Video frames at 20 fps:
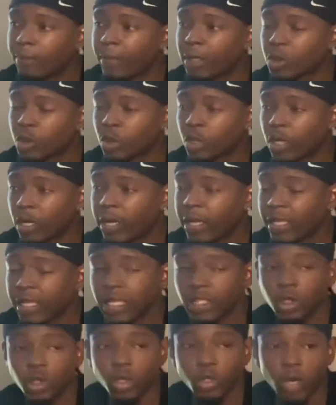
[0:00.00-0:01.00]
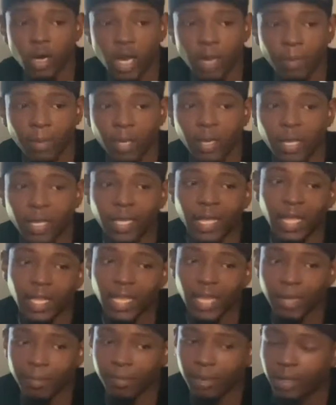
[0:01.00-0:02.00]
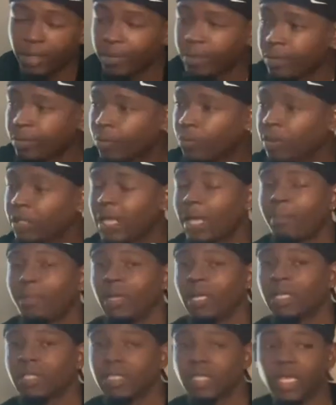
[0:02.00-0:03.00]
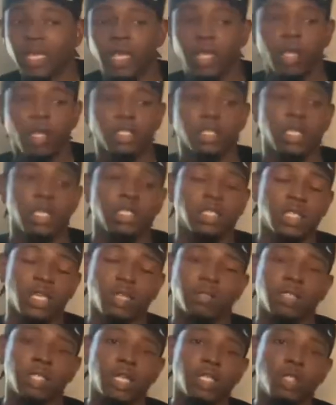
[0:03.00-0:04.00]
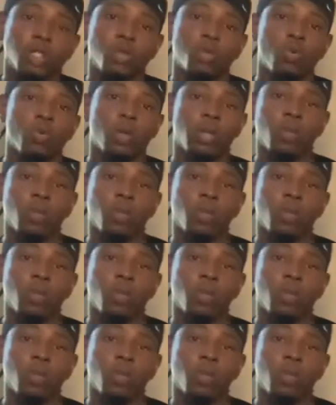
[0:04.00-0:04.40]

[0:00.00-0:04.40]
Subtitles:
Make sure y'all hit that subscribe button, hit that like button. With that being said, y'all stay safe, stay tuned,